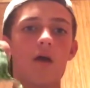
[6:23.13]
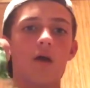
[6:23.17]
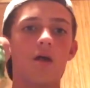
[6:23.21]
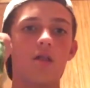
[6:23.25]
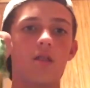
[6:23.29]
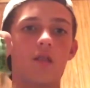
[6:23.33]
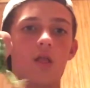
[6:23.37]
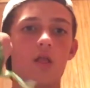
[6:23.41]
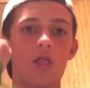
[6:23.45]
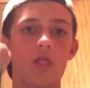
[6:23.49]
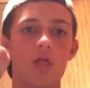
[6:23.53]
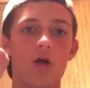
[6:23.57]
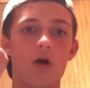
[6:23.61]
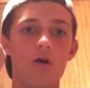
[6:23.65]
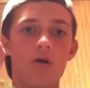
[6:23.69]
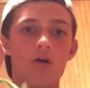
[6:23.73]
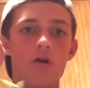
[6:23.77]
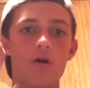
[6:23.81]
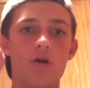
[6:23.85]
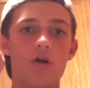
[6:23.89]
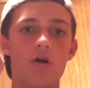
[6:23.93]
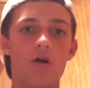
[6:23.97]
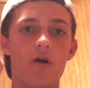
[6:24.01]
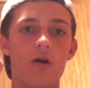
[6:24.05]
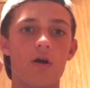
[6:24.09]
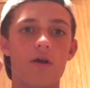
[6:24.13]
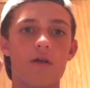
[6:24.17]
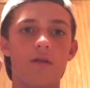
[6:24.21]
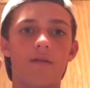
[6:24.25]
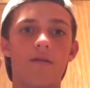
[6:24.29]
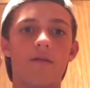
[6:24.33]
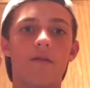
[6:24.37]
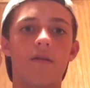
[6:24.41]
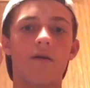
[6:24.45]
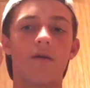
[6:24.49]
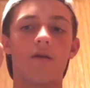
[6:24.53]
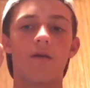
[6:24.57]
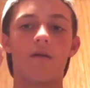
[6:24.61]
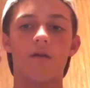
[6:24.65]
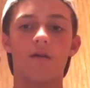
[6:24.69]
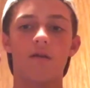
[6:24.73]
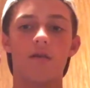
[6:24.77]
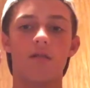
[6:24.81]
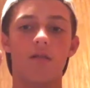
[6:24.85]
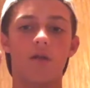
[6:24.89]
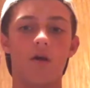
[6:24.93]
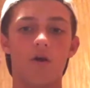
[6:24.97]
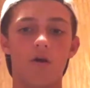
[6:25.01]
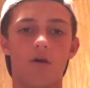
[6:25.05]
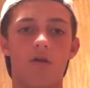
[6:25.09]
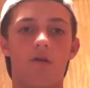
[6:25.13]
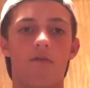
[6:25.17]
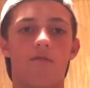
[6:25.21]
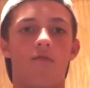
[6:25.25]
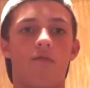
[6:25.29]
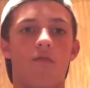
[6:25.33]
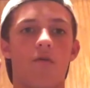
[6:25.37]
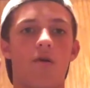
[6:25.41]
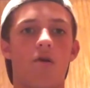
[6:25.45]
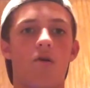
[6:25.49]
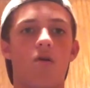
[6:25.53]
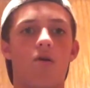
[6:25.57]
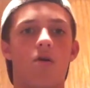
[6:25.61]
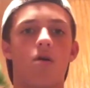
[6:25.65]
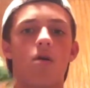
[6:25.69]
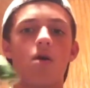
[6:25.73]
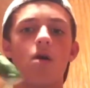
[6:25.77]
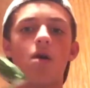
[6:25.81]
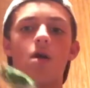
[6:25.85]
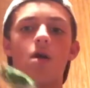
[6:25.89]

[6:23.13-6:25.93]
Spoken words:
The Lunker Hunt Lunker Frog.